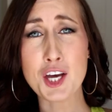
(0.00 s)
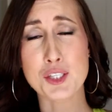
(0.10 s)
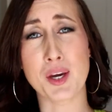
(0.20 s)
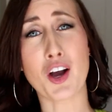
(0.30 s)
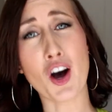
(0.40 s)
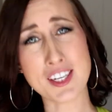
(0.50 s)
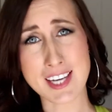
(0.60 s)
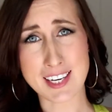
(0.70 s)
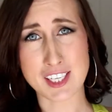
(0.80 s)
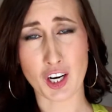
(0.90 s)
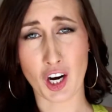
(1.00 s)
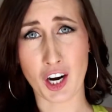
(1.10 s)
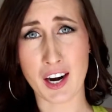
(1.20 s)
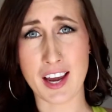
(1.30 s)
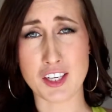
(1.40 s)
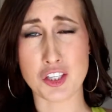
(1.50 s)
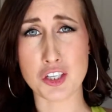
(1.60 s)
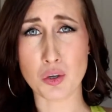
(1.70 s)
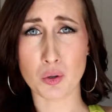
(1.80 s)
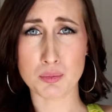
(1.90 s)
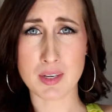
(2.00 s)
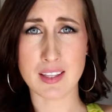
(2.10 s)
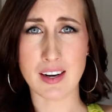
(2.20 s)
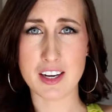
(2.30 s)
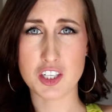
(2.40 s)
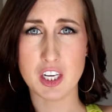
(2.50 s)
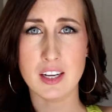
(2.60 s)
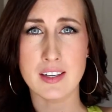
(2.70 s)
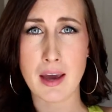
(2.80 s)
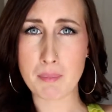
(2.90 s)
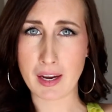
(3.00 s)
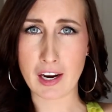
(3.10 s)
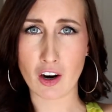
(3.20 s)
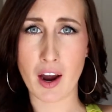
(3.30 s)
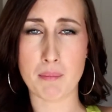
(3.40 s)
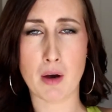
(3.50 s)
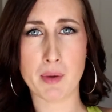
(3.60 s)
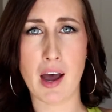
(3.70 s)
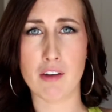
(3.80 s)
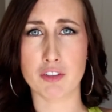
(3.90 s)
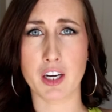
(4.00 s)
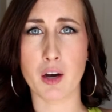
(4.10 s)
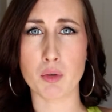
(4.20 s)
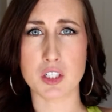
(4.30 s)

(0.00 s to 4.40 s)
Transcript: So I contacted her and she told me that I should get my hair at Mama Africa,